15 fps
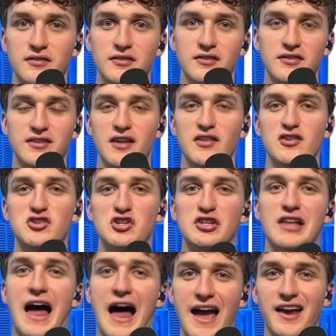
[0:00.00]
say that she
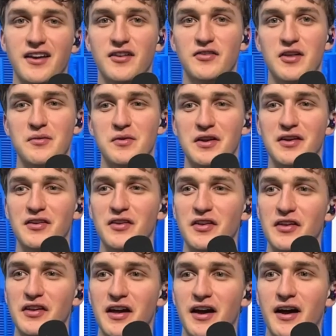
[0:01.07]
lied. They wouldn't
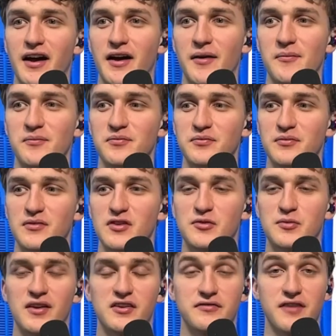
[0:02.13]

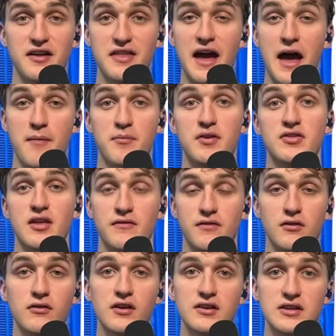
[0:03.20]
specify that, but they've
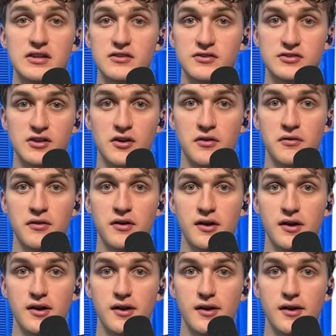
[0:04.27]
agreed that there's no
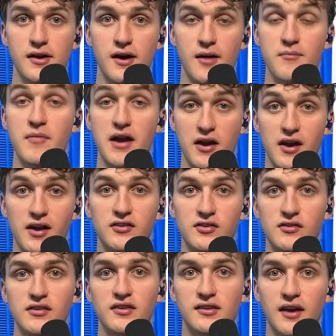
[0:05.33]
merit to
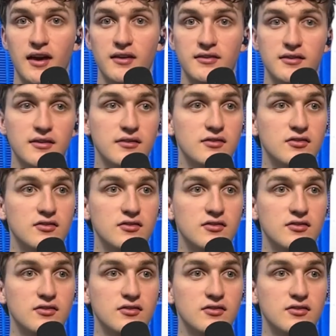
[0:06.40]
these cases.